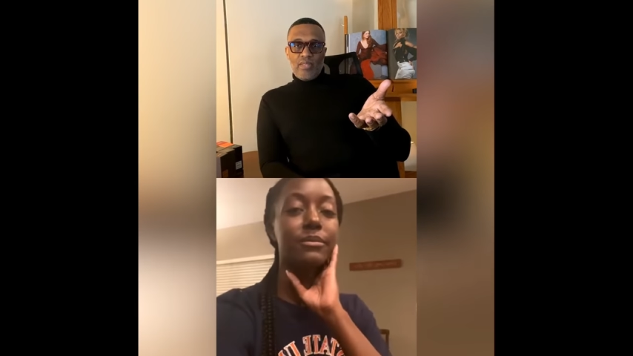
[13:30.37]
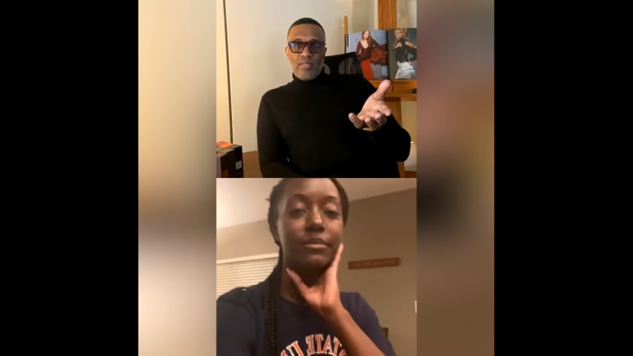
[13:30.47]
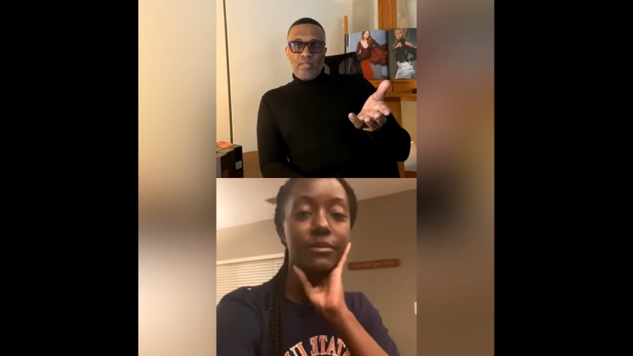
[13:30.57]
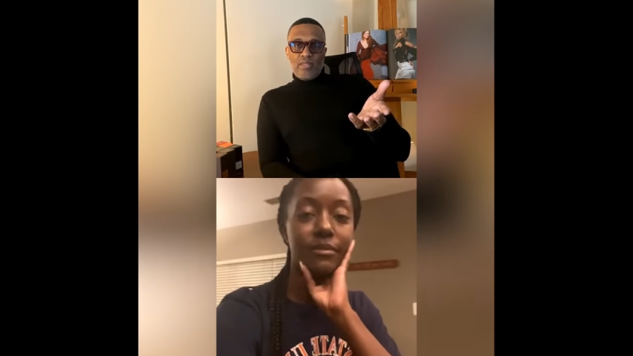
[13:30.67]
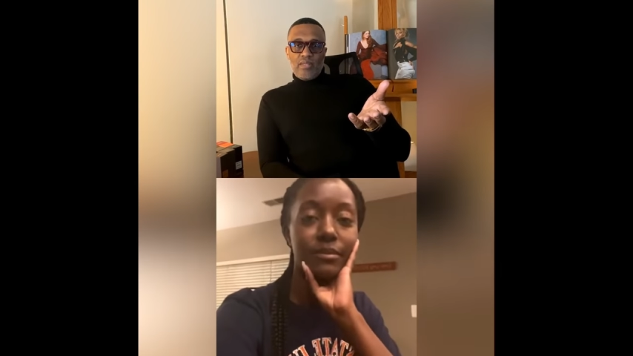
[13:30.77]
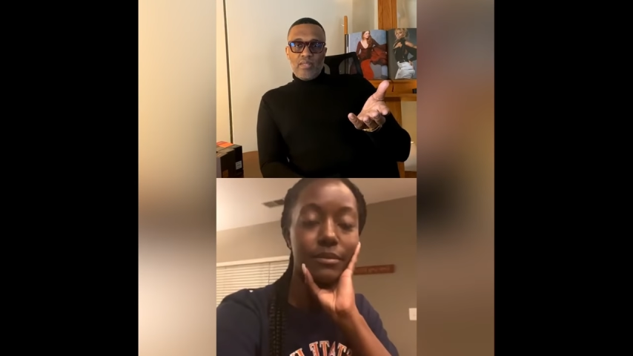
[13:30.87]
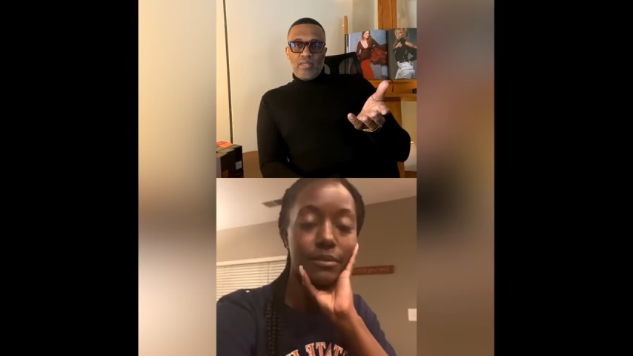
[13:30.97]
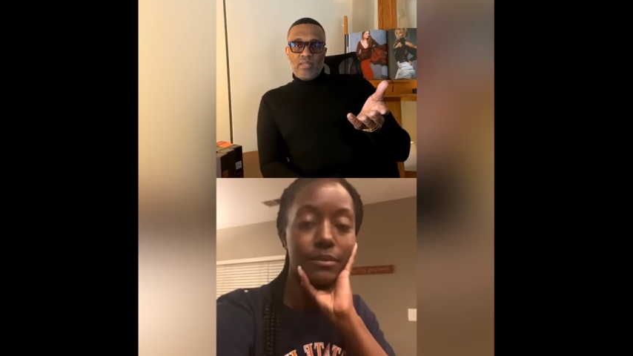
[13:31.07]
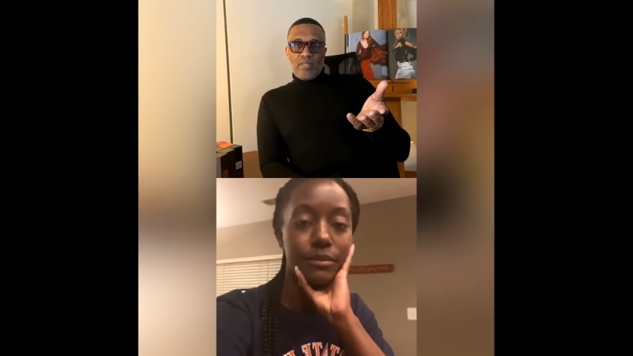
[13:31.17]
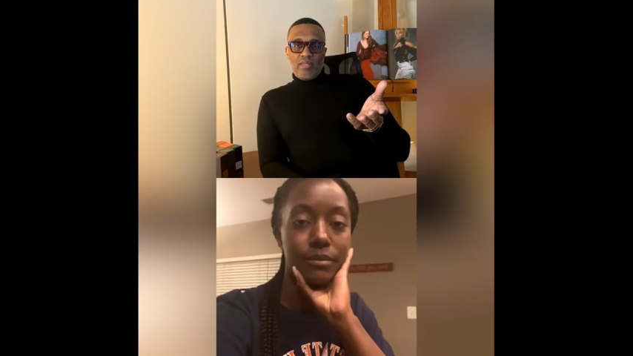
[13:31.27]

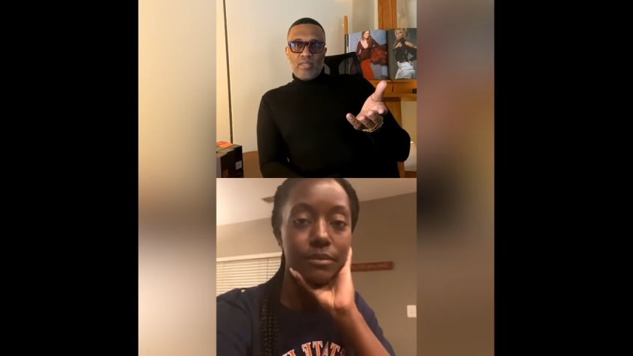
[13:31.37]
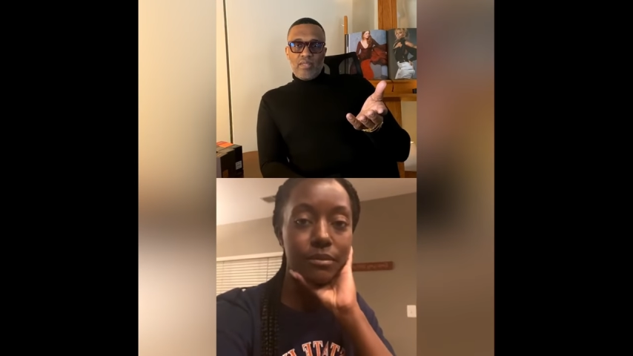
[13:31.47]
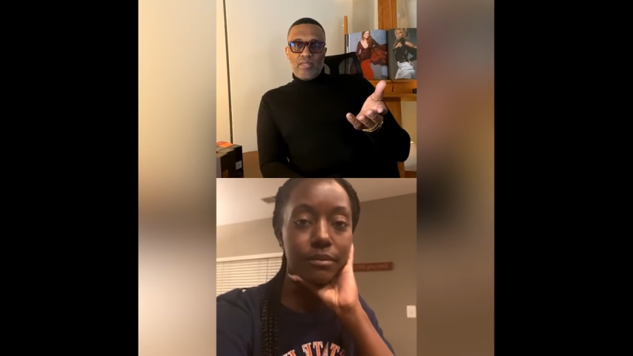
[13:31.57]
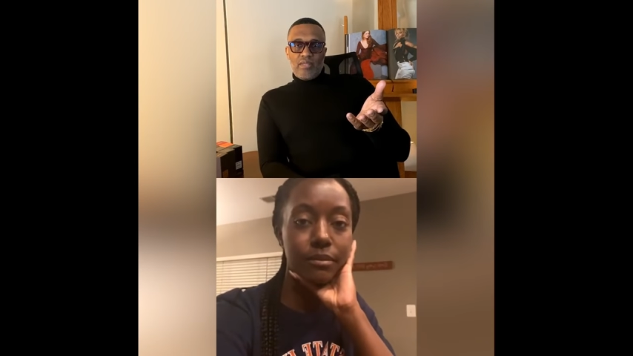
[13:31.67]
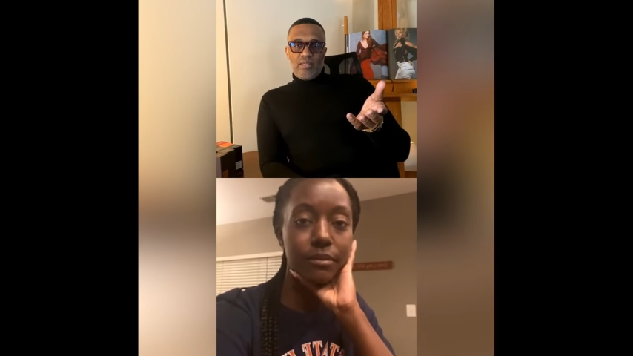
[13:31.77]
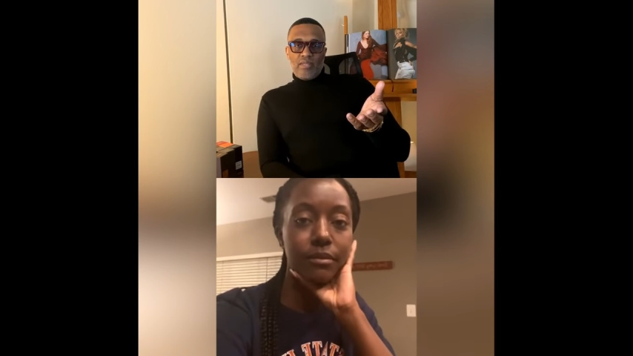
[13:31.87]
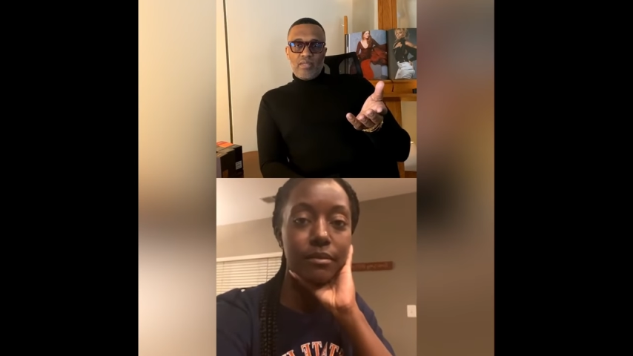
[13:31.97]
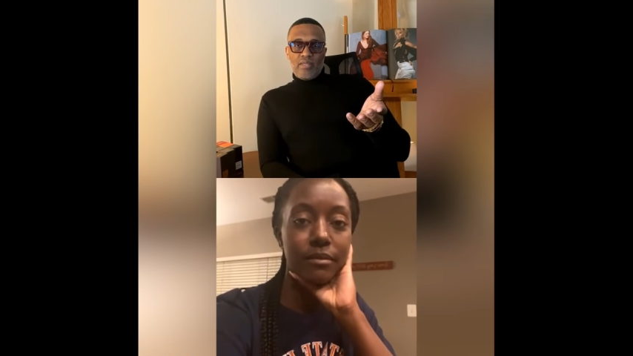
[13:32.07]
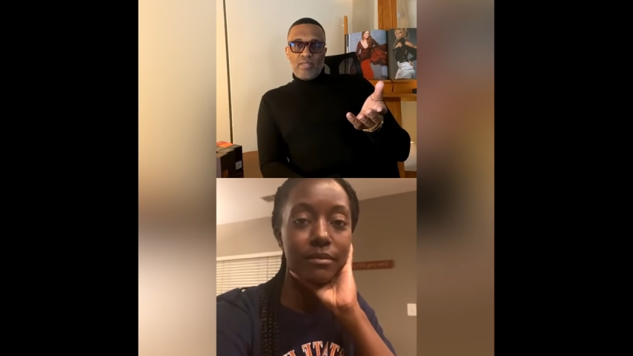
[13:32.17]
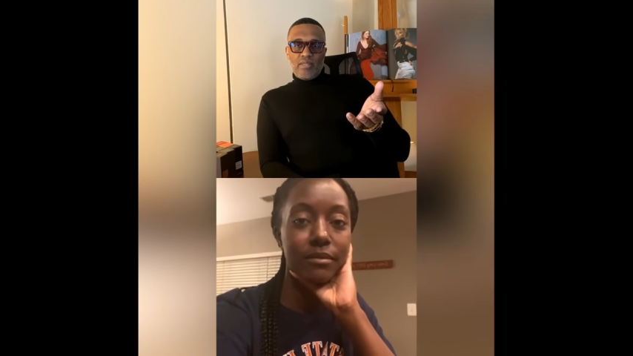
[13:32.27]

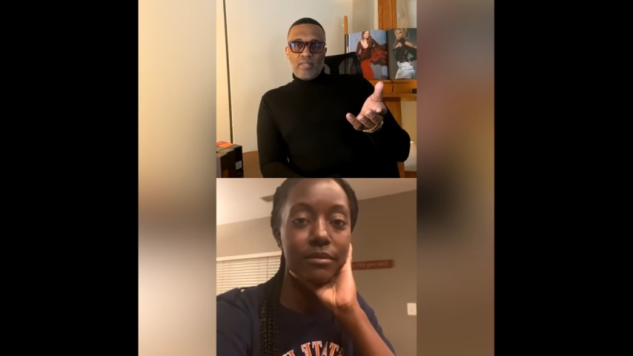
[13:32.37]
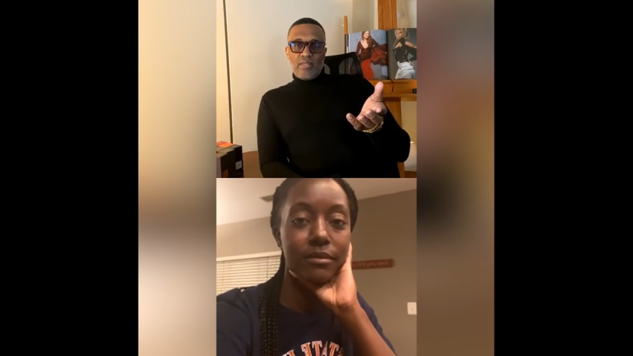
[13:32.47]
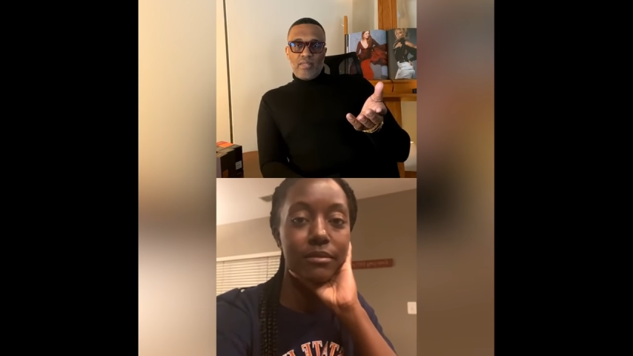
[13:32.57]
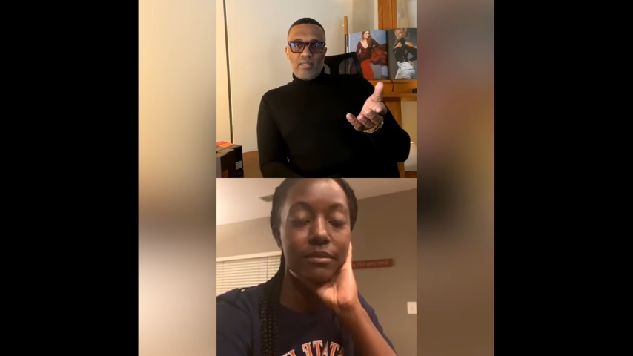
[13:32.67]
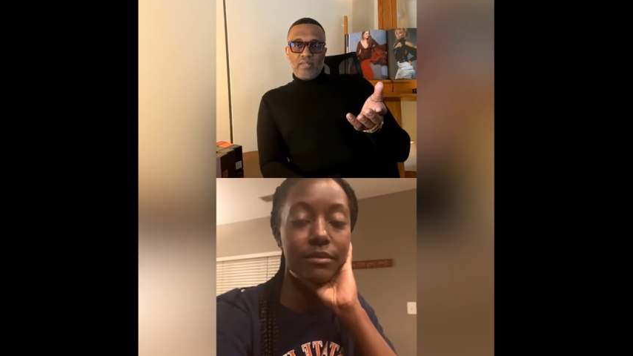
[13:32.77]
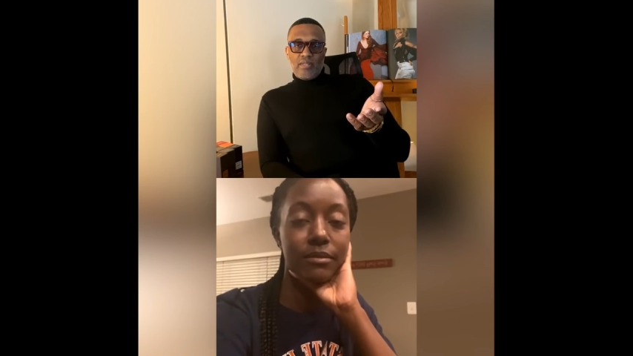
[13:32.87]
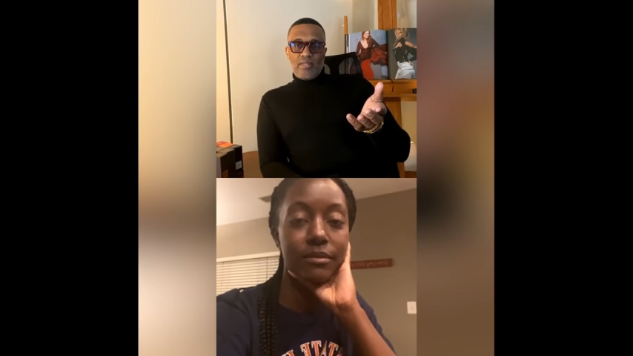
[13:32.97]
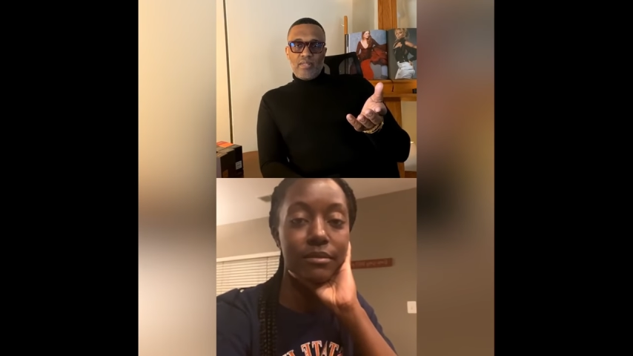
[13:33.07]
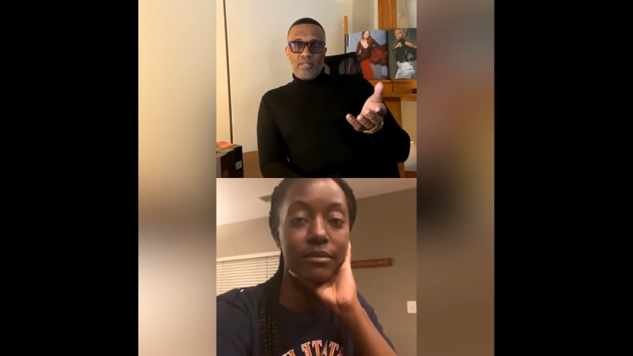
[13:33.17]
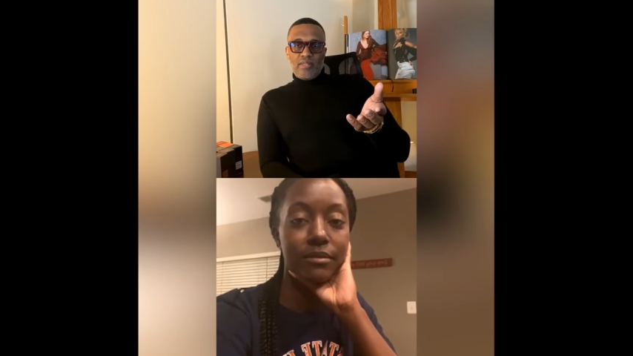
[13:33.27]

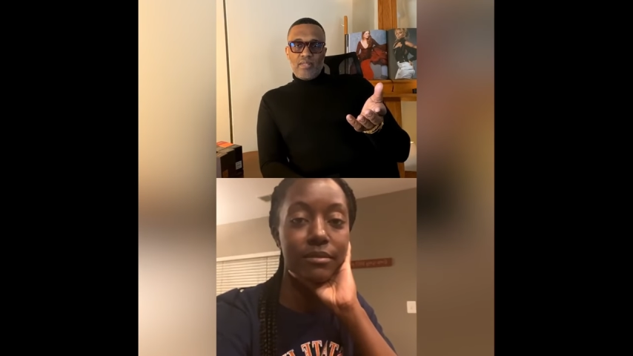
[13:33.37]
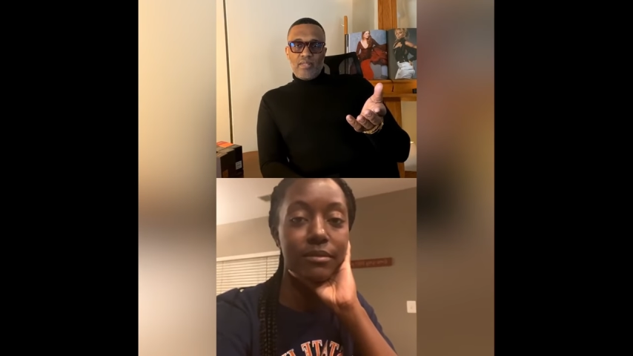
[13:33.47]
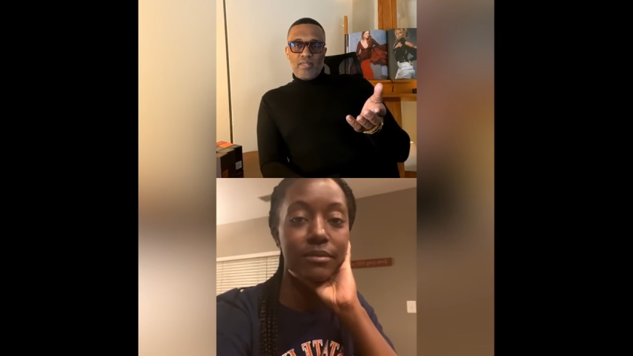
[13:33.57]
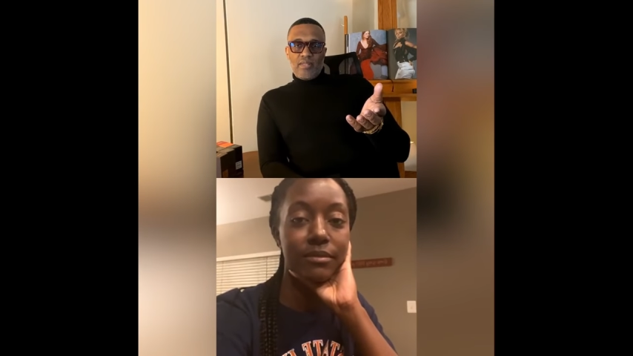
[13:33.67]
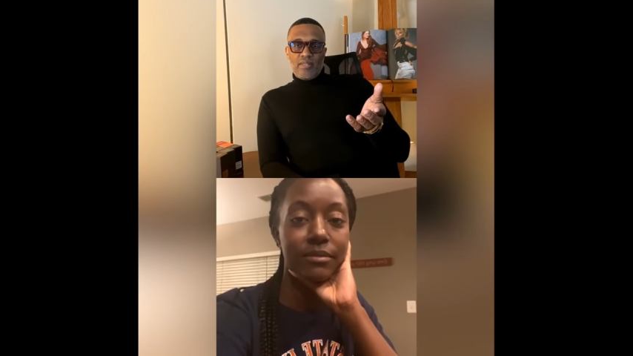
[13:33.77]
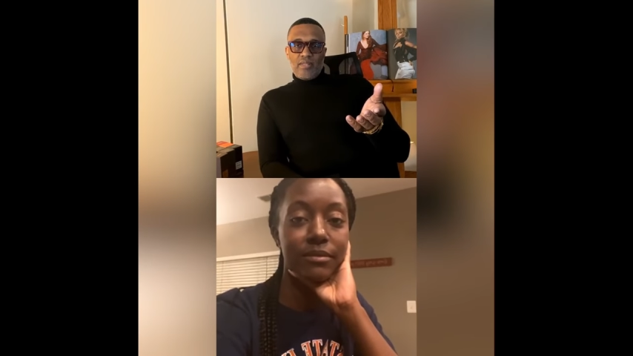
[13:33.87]
No one is speaking in this clip.